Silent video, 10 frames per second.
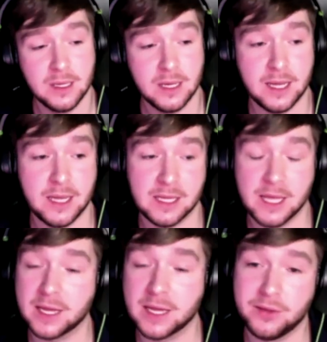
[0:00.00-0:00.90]
And
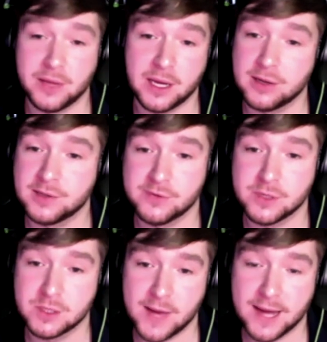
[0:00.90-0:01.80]
that goes through
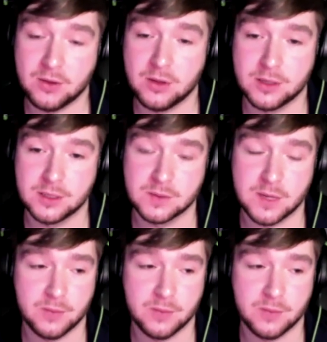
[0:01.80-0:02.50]
to adulthood as well.